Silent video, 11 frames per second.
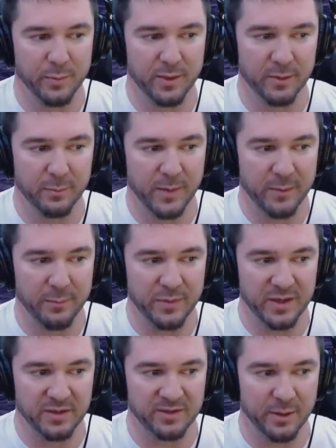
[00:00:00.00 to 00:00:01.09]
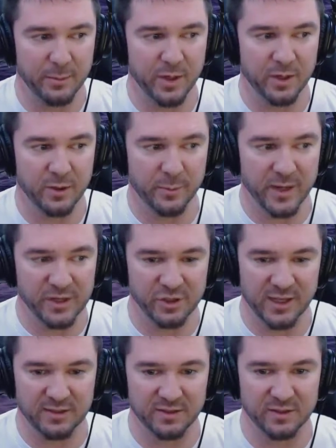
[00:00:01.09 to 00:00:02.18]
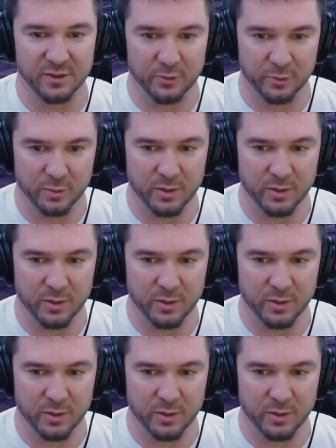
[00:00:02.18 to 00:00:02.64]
there might be some under my chest too.